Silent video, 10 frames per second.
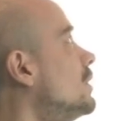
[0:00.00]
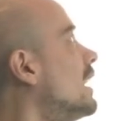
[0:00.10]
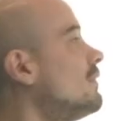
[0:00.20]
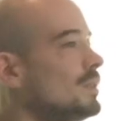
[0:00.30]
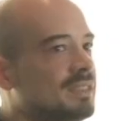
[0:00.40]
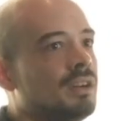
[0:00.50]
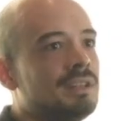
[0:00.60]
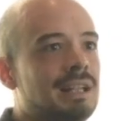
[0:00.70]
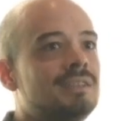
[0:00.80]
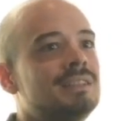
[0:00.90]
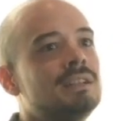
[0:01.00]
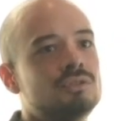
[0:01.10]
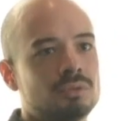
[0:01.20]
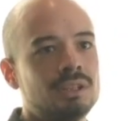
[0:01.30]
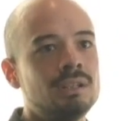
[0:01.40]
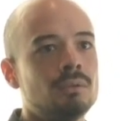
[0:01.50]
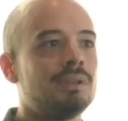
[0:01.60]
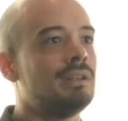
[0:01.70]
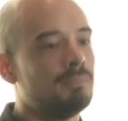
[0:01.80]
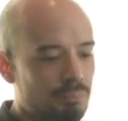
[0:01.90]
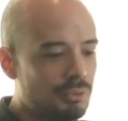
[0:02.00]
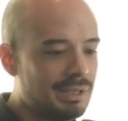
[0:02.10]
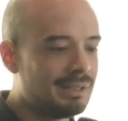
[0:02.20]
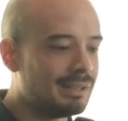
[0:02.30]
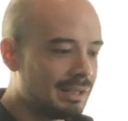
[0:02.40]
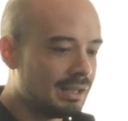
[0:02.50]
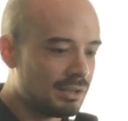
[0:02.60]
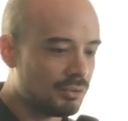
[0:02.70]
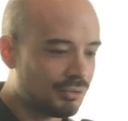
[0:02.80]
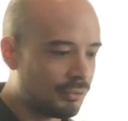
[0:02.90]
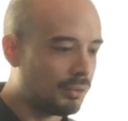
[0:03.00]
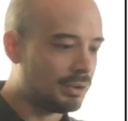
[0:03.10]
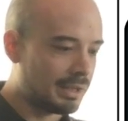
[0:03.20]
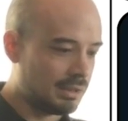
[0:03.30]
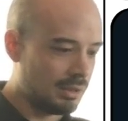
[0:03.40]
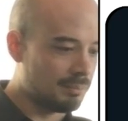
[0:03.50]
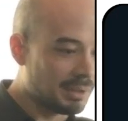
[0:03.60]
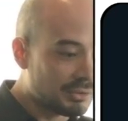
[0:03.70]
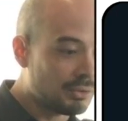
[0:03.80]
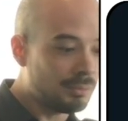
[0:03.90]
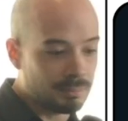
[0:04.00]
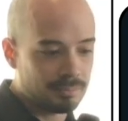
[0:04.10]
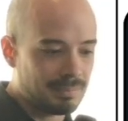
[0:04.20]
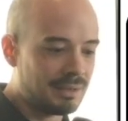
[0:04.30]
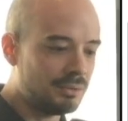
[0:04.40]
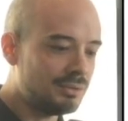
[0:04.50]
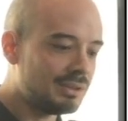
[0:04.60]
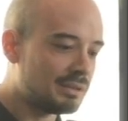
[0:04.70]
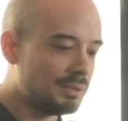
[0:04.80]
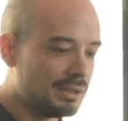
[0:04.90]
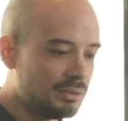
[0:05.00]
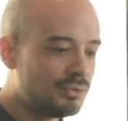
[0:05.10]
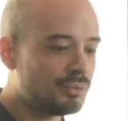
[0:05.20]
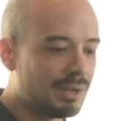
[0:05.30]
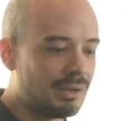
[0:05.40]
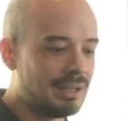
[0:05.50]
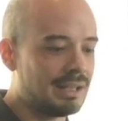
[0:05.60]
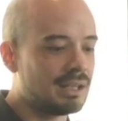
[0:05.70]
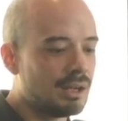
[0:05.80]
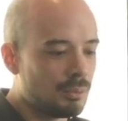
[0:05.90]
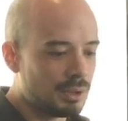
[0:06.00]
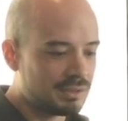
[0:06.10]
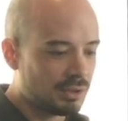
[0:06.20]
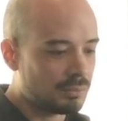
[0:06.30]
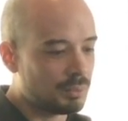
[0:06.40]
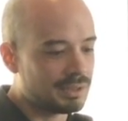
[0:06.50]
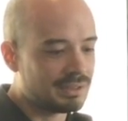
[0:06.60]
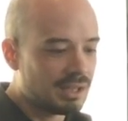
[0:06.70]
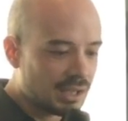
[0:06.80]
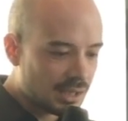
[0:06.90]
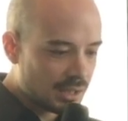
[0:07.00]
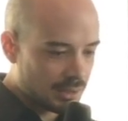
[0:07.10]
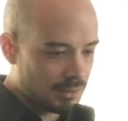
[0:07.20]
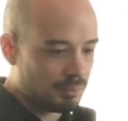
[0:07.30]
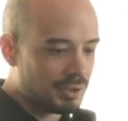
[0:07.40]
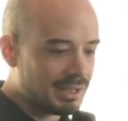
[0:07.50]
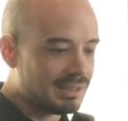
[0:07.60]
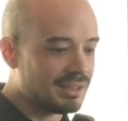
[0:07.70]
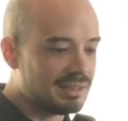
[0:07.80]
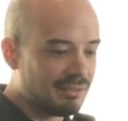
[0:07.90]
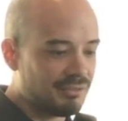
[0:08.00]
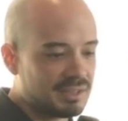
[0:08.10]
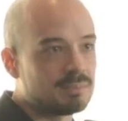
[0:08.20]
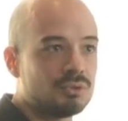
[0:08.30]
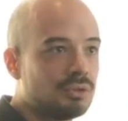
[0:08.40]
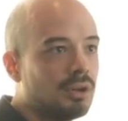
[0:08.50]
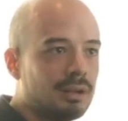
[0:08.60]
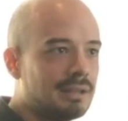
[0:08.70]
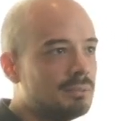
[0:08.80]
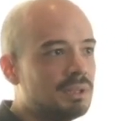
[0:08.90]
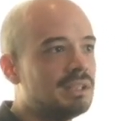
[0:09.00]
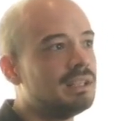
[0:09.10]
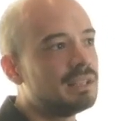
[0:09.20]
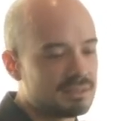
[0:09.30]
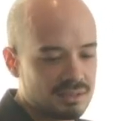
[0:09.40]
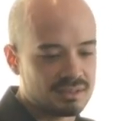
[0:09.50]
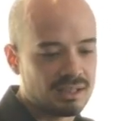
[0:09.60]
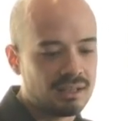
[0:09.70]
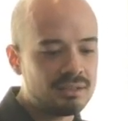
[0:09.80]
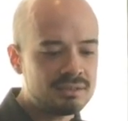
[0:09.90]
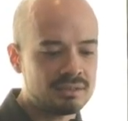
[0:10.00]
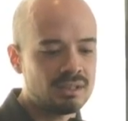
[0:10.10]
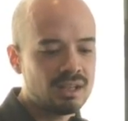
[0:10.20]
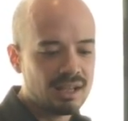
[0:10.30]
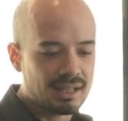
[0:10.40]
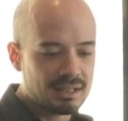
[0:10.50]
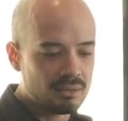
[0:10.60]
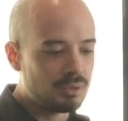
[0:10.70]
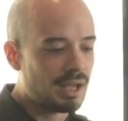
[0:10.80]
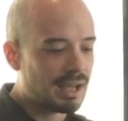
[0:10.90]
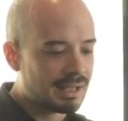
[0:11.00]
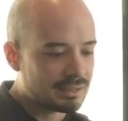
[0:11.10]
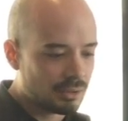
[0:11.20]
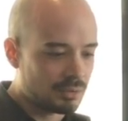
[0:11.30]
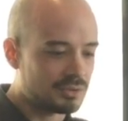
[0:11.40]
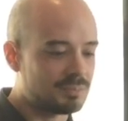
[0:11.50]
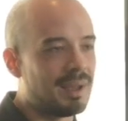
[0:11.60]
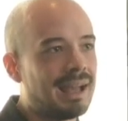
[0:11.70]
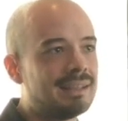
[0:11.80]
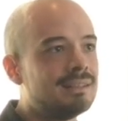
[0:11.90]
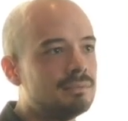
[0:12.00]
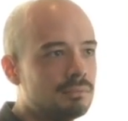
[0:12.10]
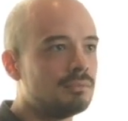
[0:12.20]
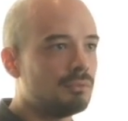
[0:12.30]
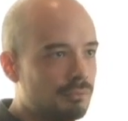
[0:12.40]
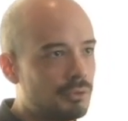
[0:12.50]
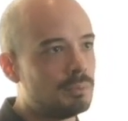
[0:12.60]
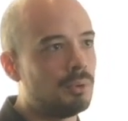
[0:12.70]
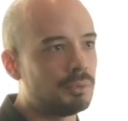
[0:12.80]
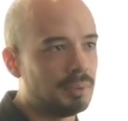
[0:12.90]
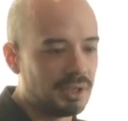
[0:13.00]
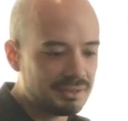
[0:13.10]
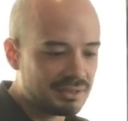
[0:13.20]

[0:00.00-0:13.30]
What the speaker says: have what's called an annotated string with the pretty useful like builder pattern that we can use, where like we start with putting the DevFest Montreal at the beginning. That's not styles, and then we add our span for the bold part,